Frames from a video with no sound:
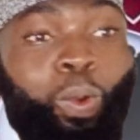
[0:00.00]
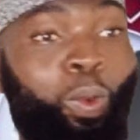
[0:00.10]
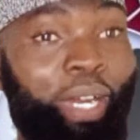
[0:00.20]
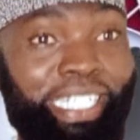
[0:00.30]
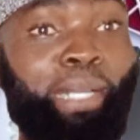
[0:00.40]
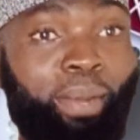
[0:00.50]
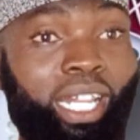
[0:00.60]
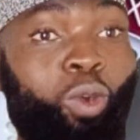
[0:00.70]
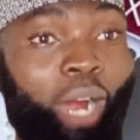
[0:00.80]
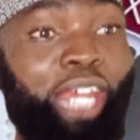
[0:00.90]
who is the
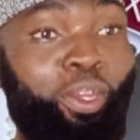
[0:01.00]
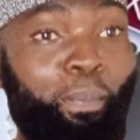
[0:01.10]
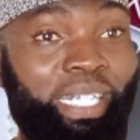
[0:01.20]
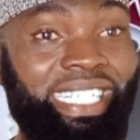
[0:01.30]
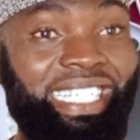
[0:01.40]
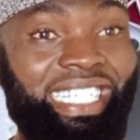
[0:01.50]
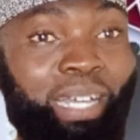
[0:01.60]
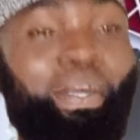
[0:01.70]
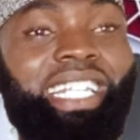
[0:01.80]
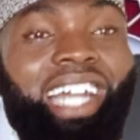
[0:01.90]
brother? Who are you, please?
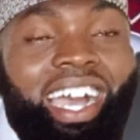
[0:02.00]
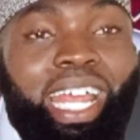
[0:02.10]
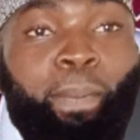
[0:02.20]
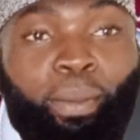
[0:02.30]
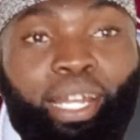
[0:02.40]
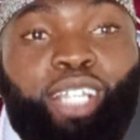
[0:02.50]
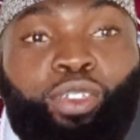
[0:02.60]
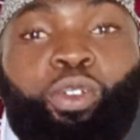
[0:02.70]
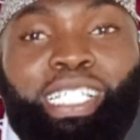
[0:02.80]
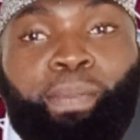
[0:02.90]
Manil akh, a polite
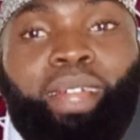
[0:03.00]
way, who is the